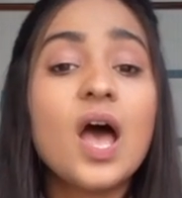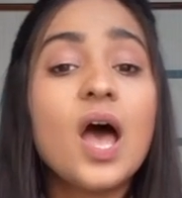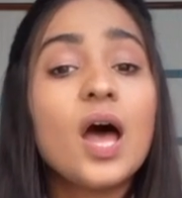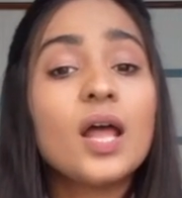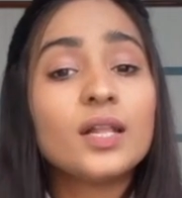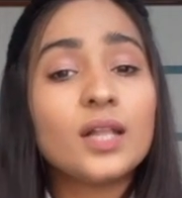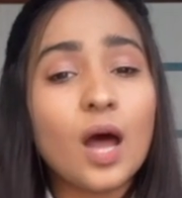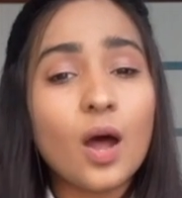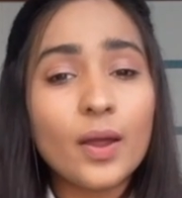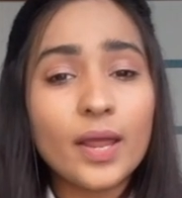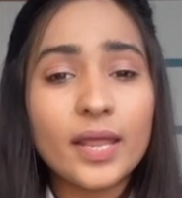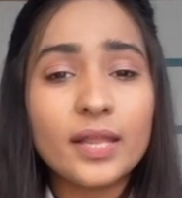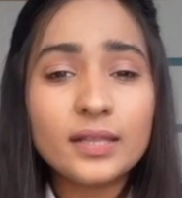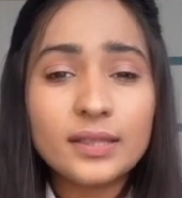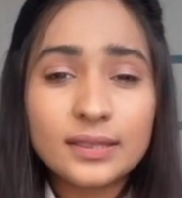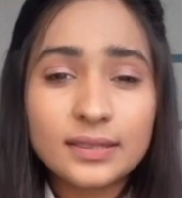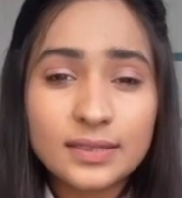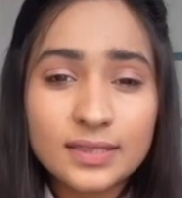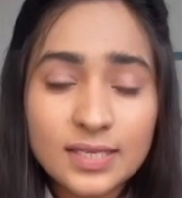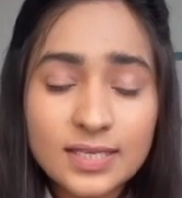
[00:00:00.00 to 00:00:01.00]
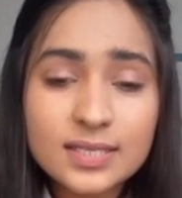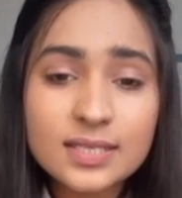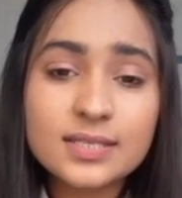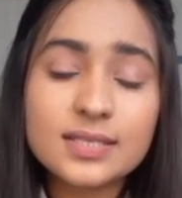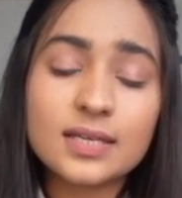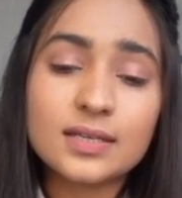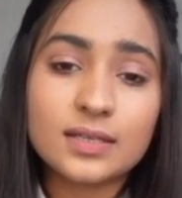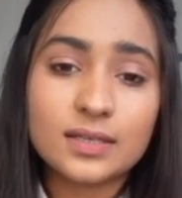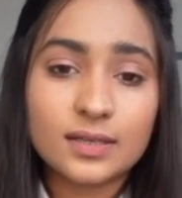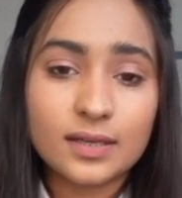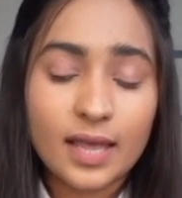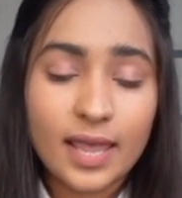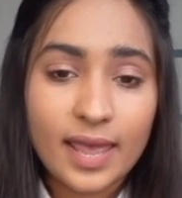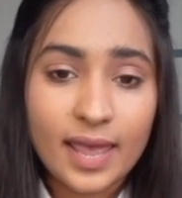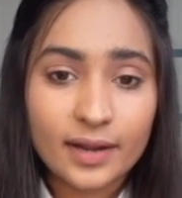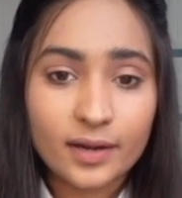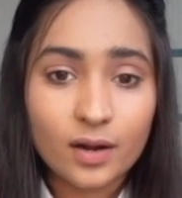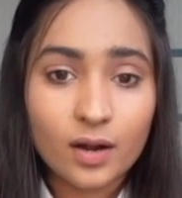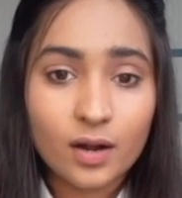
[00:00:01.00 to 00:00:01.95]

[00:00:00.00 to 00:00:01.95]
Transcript: Now, in this era